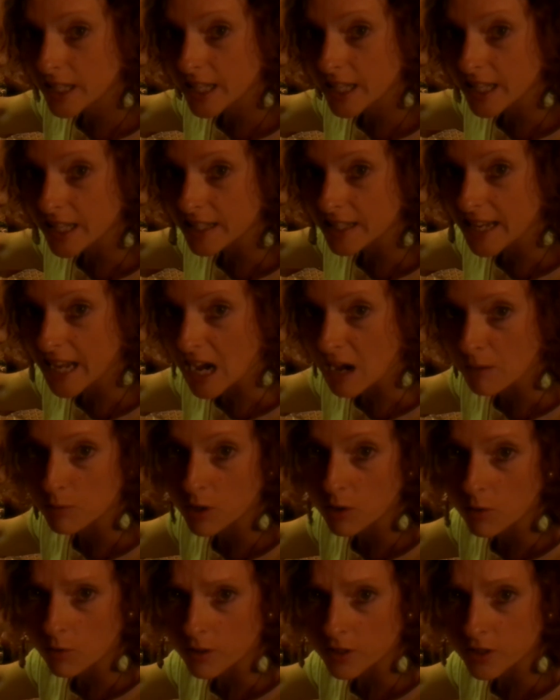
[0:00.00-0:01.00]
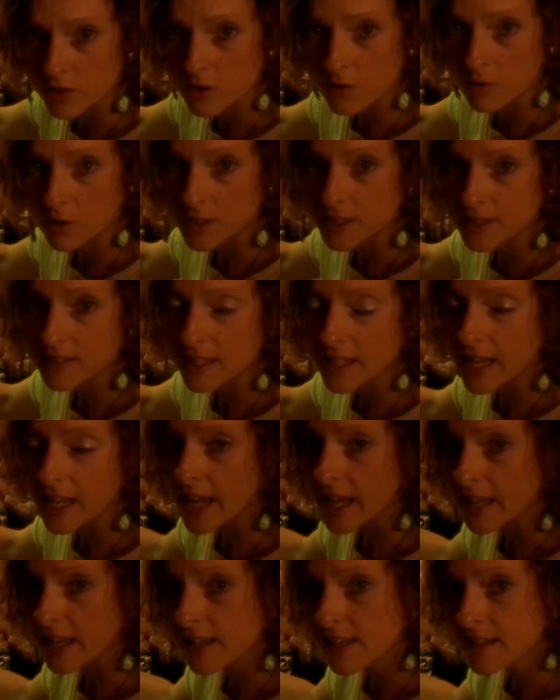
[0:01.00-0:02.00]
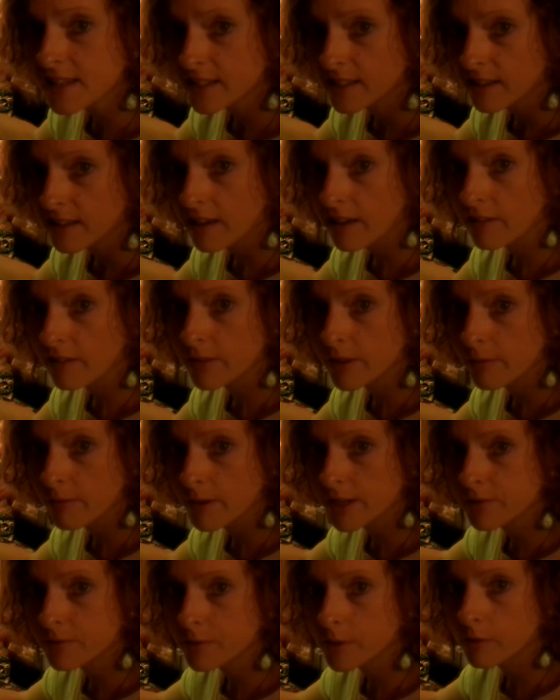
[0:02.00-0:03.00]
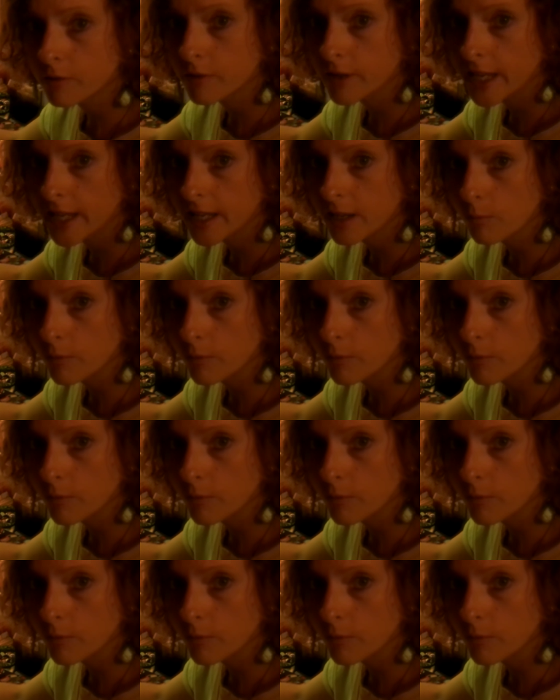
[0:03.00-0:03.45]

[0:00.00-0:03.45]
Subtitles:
in Capricorn towards the end of the retrograde,